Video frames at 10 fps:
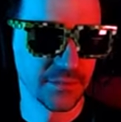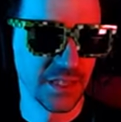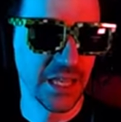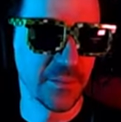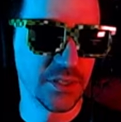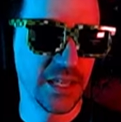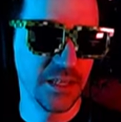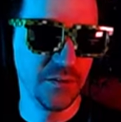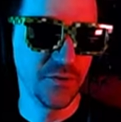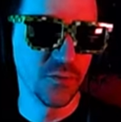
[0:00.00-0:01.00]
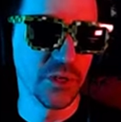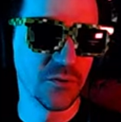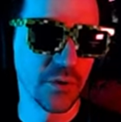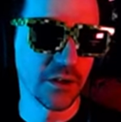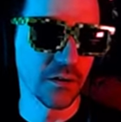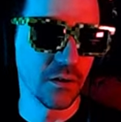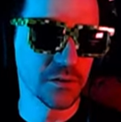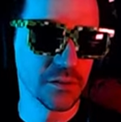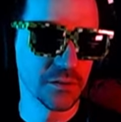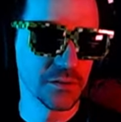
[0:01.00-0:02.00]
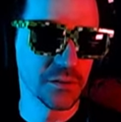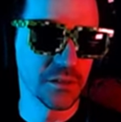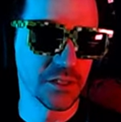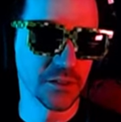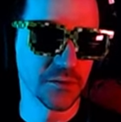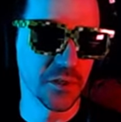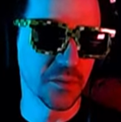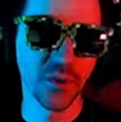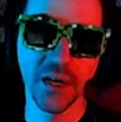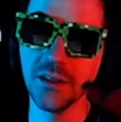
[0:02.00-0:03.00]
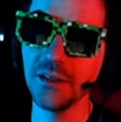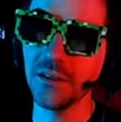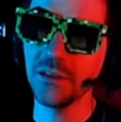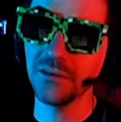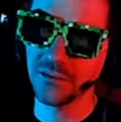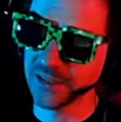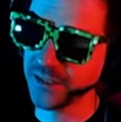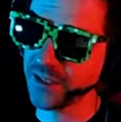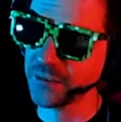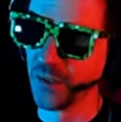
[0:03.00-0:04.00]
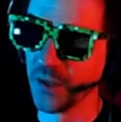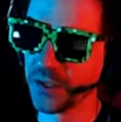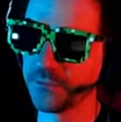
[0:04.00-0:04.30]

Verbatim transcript: Yeah, but Ganon from Wind Waker also loses to children. Brain Lizard? That's a good point.